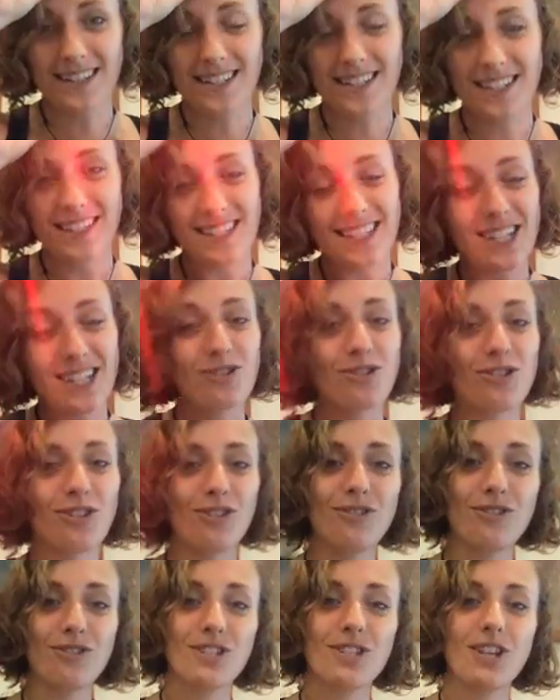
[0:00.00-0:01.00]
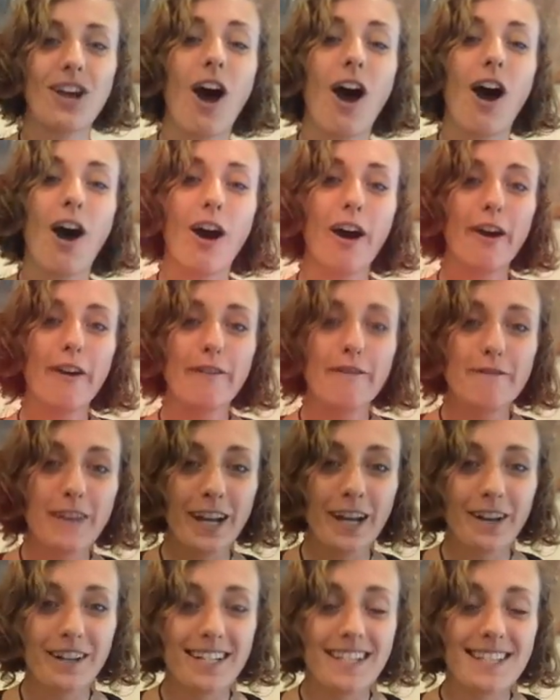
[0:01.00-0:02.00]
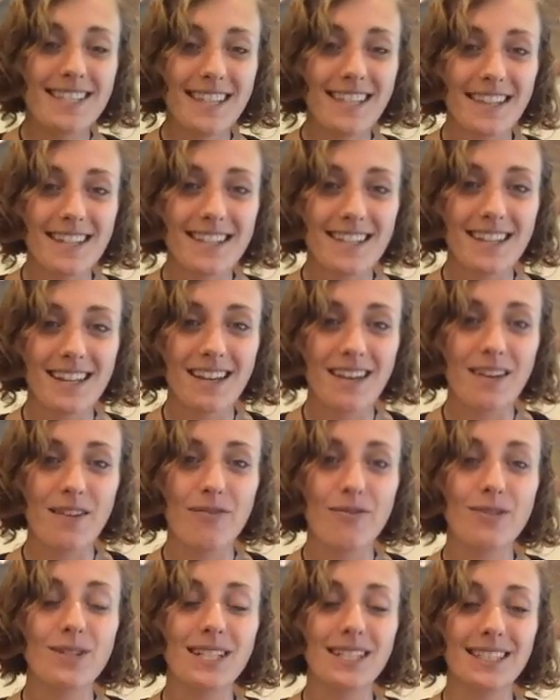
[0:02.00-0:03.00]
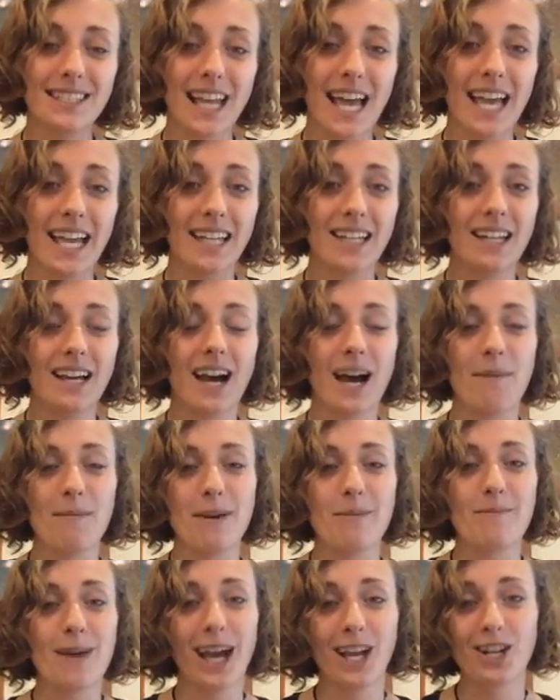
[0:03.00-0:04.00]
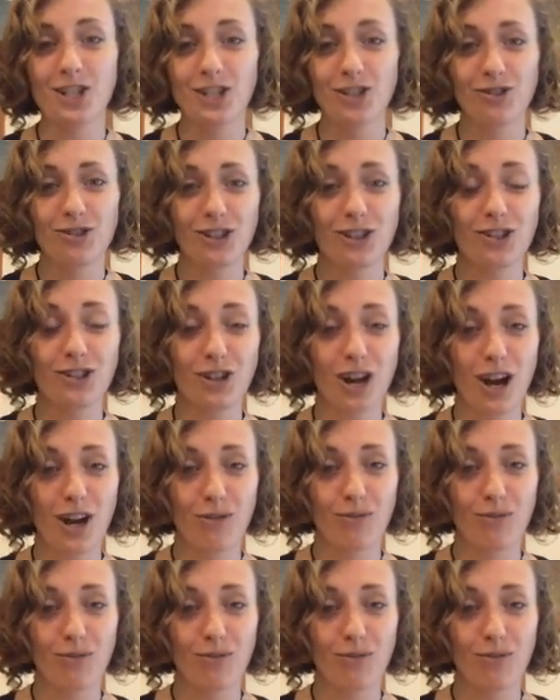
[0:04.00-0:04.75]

sea turtles are very sensitive to light. Imagine you're in a dark